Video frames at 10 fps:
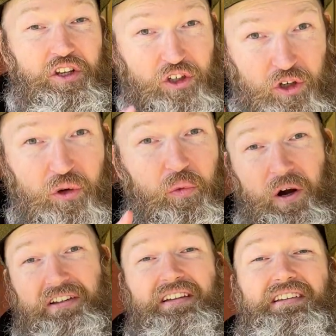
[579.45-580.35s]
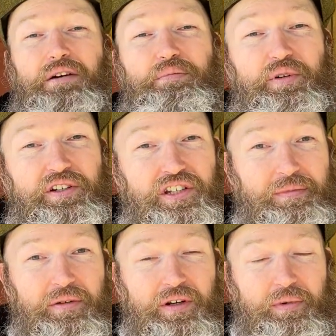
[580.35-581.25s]
you wanted that bridge to
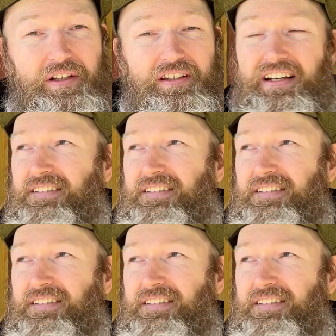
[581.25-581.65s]
be rebuilt.